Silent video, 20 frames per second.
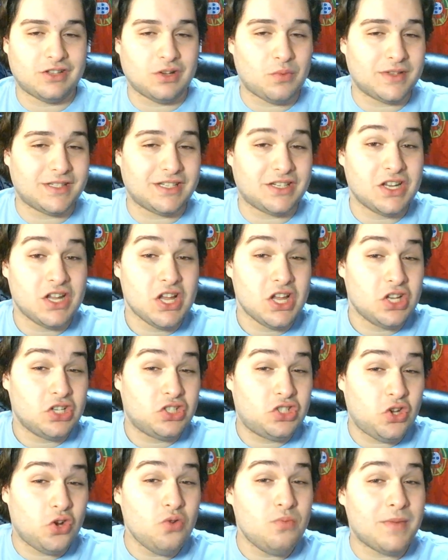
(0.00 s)
wasn't
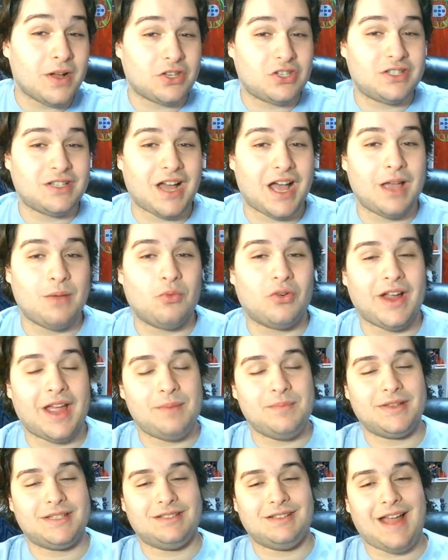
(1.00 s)
too much time where
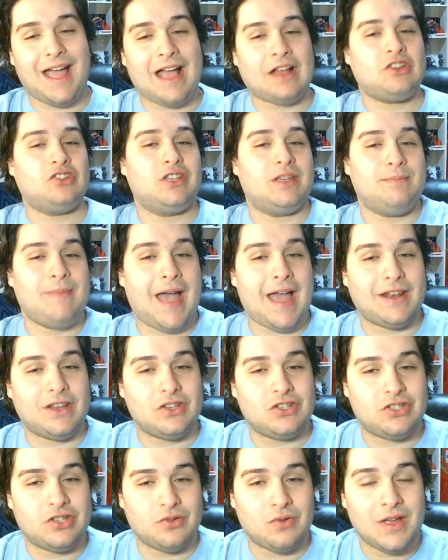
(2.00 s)
Edmonton actually
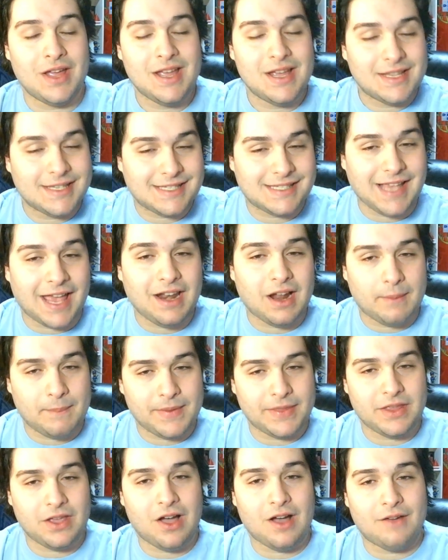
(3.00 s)
managed to set
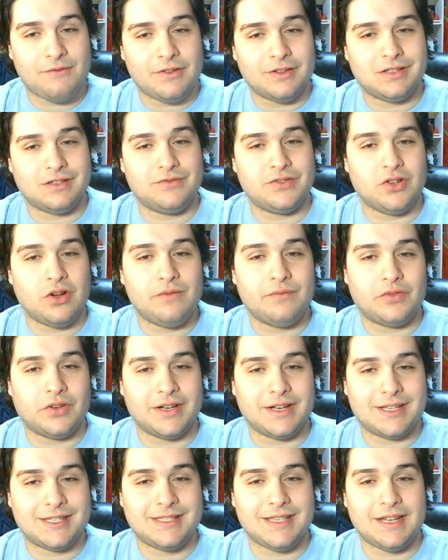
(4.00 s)
up in the offensive zone for
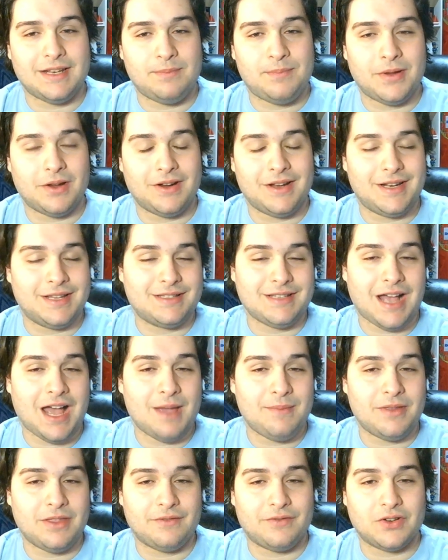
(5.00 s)
an extended period of
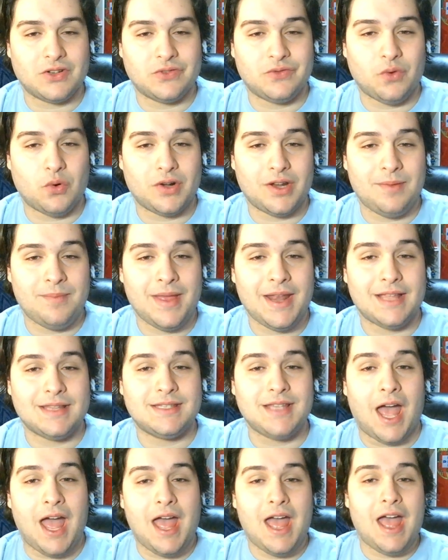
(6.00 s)
time in the first 40
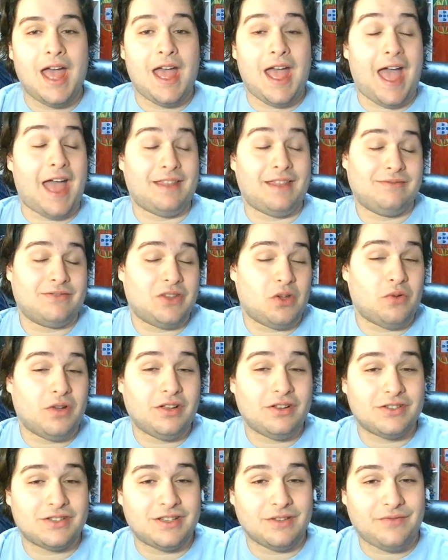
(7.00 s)
minutes. And the
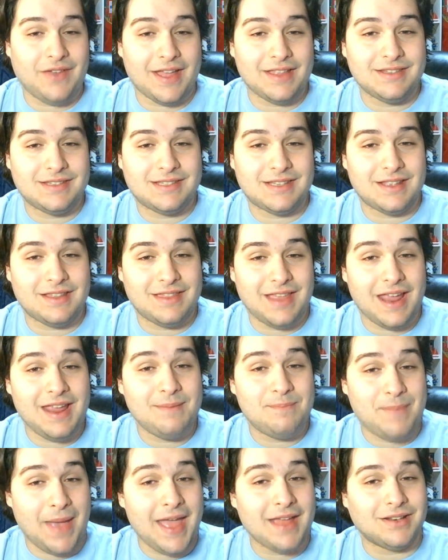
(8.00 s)
Oilers' defense,
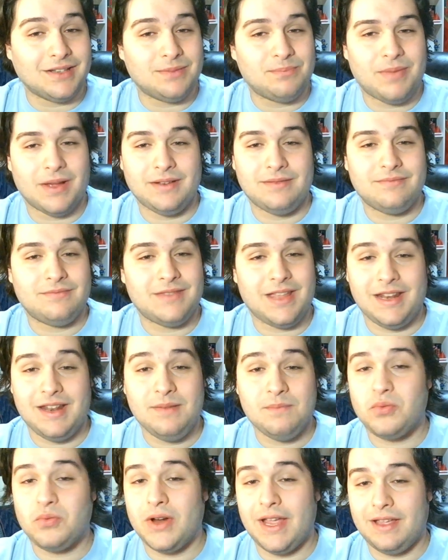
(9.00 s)
they bent, but they
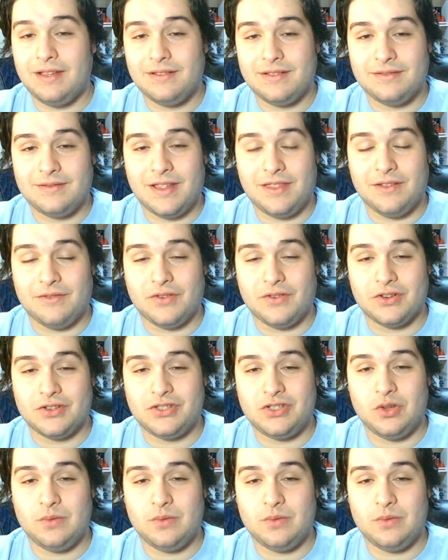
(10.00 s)
didn't break in the first two